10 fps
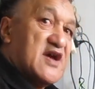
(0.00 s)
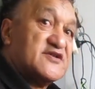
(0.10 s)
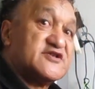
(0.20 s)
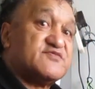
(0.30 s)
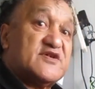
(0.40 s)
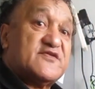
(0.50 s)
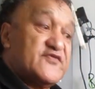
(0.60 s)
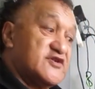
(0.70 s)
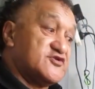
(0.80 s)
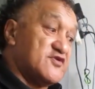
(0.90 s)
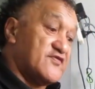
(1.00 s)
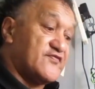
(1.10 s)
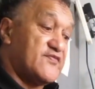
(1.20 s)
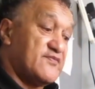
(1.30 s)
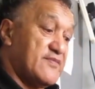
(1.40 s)
I just want to finish off
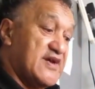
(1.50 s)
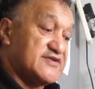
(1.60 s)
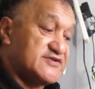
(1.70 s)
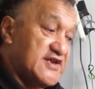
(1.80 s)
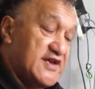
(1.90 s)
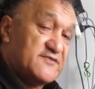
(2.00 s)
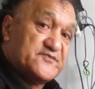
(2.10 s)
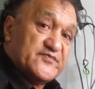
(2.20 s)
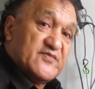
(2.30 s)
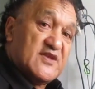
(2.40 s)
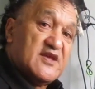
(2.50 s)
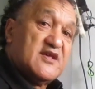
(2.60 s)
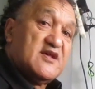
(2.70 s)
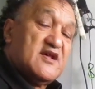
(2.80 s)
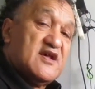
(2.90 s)
by saying
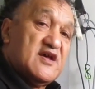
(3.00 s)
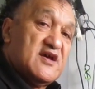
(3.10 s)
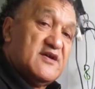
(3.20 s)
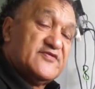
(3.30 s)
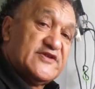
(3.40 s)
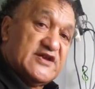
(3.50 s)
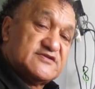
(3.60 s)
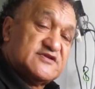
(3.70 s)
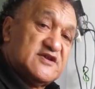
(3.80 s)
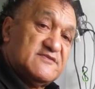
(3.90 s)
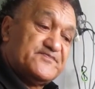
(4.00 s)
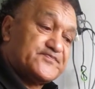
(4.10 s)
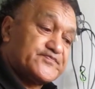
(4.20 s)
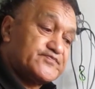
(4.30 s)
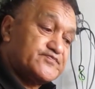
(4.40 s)
that
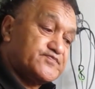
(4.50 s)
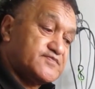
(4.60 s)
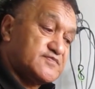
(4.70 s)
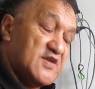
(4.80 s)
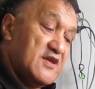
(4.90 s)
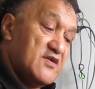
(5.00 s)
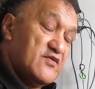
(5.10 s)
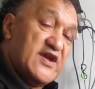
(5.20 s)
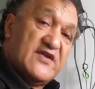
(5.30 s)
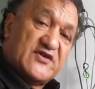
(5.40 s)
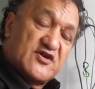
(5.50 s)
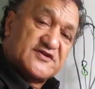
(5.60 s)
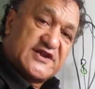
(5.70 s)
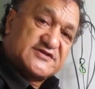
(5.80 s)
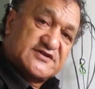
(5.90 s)
we have a
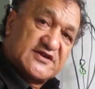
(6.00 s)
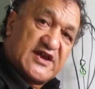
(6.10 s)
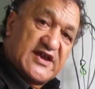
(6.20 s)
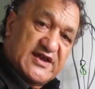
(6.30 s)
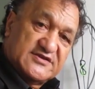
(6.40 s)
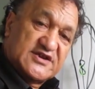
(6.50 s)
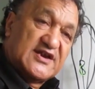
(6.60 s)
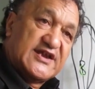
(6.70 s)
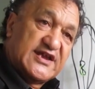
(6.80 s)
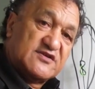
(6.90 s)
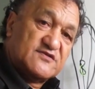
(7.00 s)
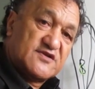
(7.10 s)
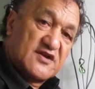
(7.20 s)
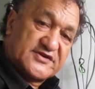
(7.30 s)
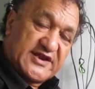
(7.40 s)
contest on our hands, a legal
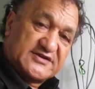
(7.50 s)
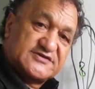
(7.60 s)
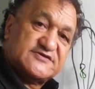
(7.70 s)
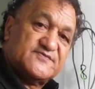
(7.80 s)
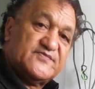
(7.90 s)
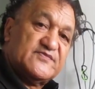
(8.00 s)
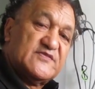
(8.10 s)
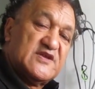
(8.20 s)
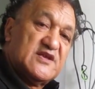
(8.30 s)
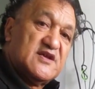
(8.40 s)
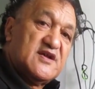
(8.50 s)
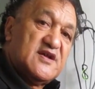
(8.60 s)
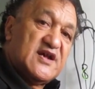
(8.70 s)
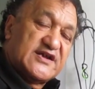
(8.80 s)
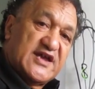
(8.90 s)
contest
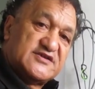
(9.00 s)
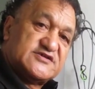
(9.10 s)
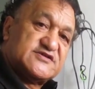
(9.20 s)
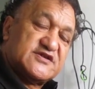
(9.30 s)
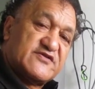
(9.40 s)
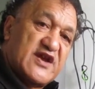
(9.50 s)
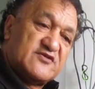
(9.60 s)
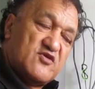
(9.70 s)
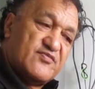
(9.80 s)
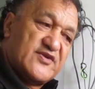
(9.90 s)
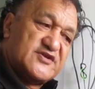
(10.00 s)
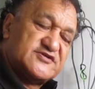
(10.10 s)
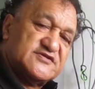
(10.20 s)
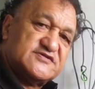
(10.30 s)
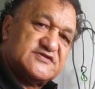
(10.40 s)
against the Crown
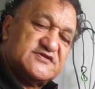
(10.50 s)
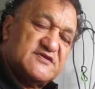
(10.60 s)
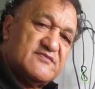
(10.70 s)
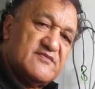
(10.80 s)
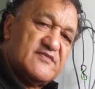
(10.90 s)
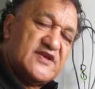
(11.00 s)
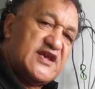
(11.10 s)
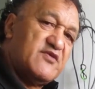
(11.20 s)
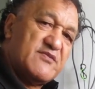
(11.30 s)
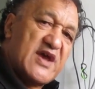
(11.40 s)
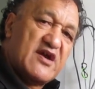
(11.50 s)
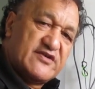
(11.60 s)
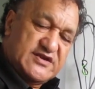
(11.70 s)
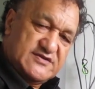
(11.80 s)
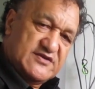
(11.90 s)
Corporation's iwi
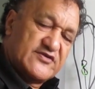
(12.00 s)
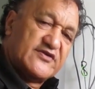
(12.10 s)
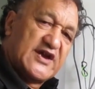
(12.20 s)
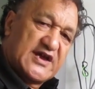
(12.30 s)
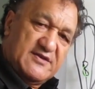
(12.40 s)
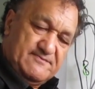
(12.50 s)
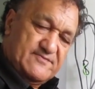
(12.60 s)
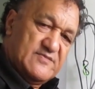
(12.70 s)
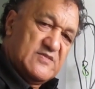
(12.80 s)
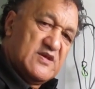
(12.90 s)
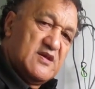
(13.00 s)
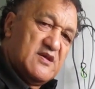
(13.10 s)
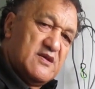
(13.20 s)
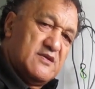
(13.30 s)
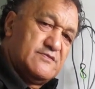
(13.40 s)
Māori, Runanga,
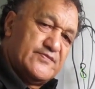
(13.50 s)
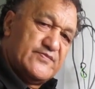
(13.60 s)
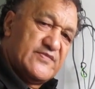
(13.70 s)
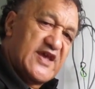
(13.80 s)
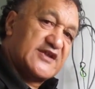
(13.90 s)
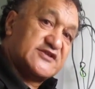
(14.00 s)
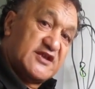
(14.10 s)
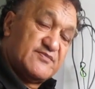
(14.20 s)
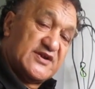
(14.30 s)
acting